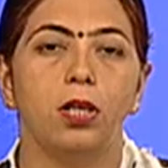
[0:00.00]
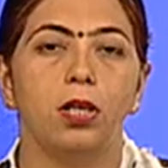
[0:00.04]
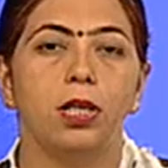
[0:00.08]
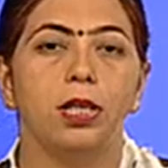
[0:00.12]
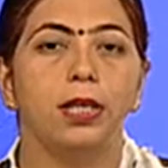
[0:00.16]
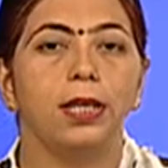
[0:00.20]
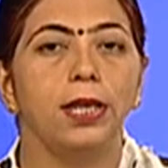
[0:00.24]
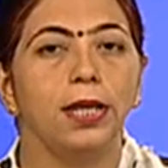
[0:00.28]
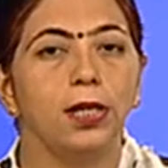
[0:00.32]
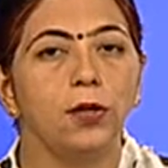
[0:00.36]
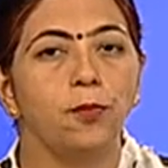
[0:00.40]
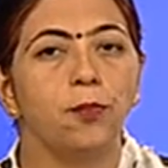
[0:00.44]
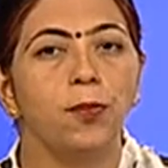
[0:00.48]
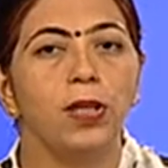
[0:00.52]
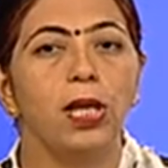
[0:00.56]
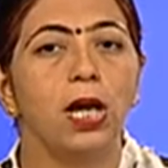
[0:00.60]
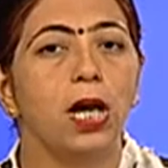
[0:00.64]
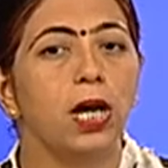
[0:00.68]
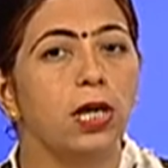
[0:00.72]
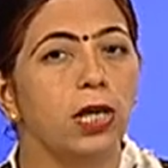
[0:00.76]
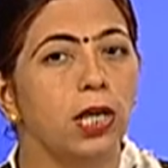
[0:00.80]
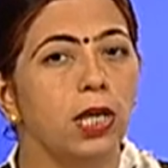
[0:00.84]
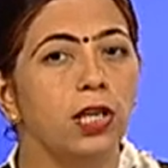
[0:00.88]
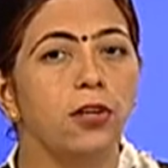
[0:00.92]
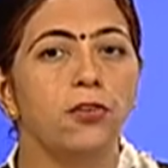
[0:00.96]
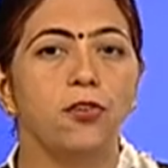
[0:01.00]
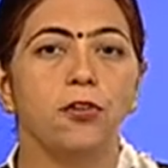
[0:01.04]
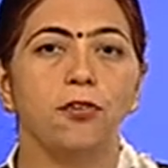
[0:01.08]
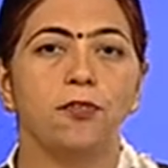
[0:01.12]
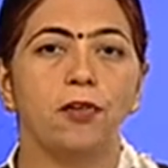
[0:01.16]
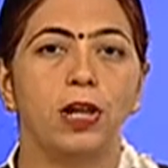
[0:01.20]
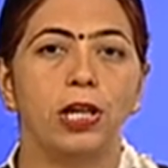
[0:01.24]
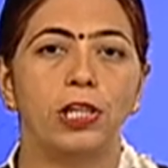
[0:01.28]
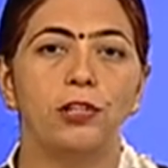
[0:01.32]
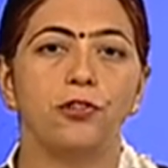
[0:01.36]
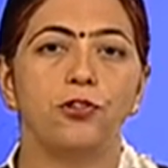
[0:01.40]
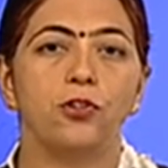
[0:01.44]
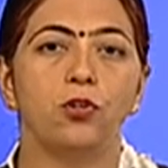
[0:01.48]
Let me again
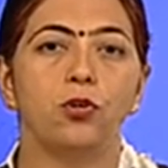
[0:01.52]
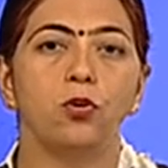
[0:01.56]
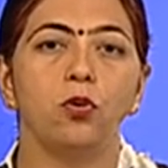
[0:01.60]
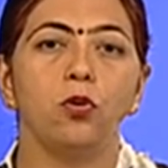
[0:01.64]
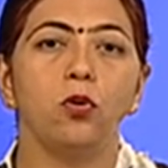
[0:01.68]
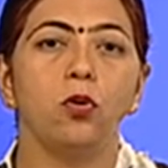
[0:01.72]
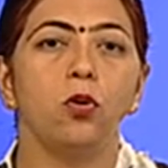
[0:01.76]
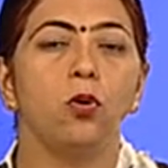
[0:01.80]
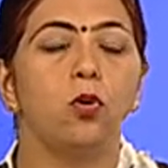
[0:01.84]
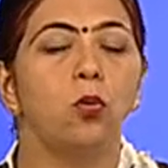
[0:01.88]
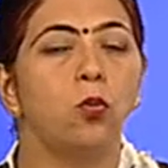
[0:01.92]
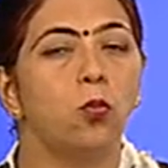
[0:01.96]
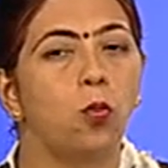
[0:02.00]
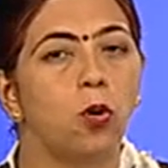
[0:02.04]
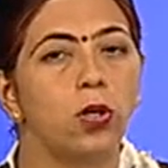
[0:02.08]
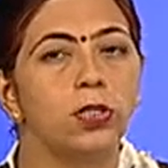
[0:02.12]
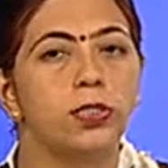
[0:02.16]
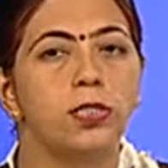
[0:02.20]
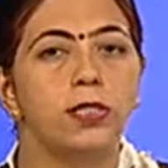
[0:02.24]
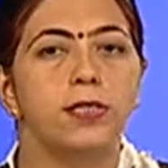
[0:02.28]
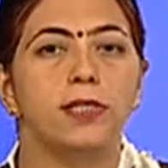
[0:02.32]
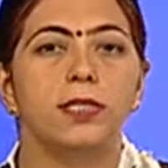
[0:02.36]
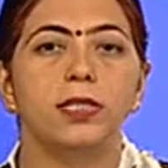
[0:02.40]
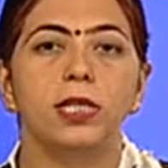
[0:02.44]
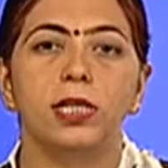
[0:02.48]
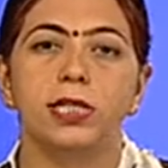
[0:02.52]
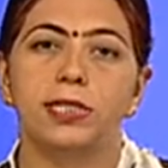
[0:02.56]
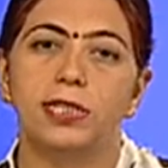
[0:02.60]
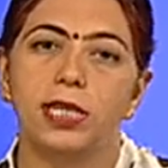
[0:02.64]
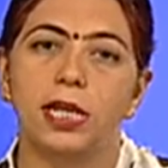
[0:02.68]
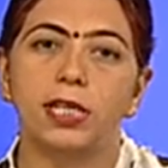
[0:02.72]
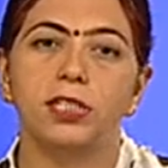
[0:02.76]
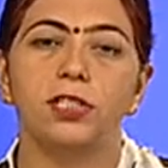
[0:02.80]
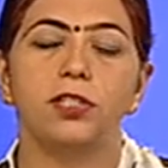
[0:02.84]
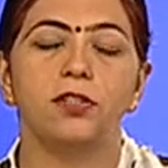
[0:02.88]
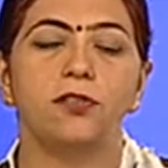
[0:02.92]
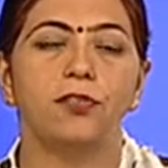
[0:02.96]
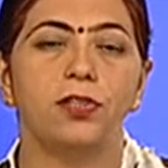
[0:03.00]
revise you what is
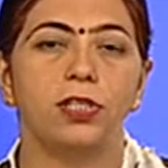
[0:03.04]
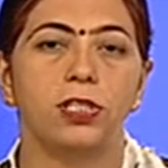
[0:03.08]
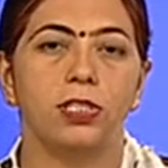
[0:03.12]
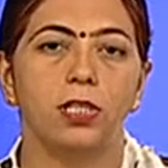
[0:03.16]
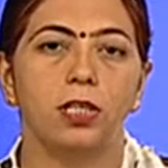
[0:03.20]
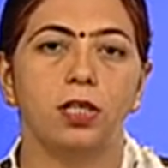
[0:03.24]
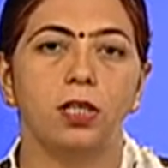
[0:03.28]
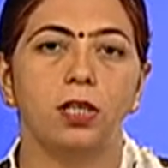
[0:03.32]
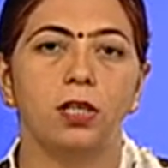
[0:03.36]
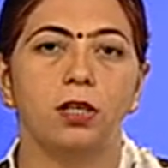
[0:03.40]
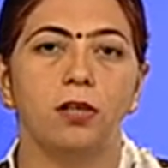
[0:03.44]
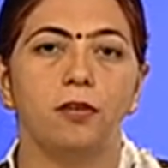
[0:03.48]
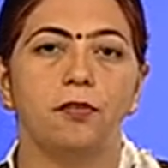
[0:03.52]
conductivity.